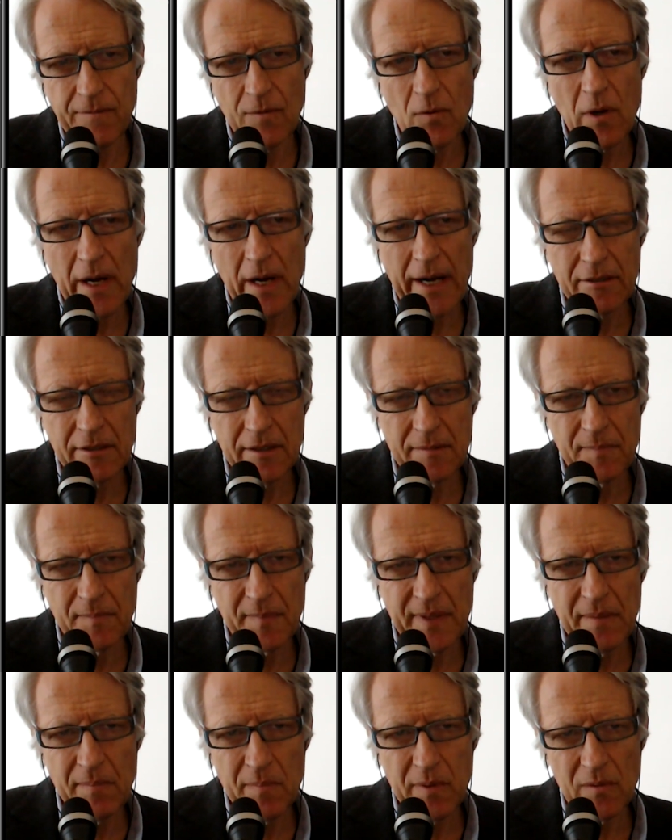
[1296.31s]

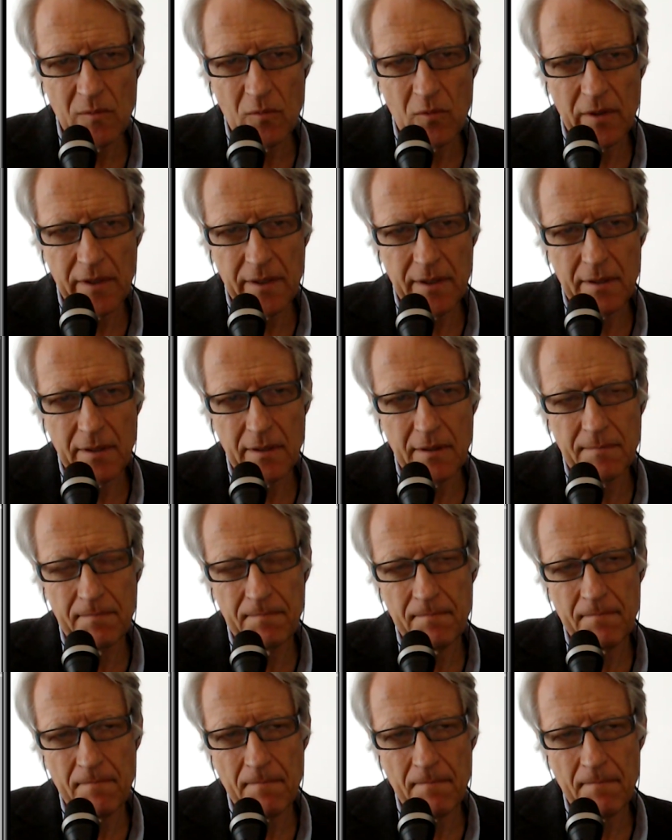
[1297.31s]
400 people were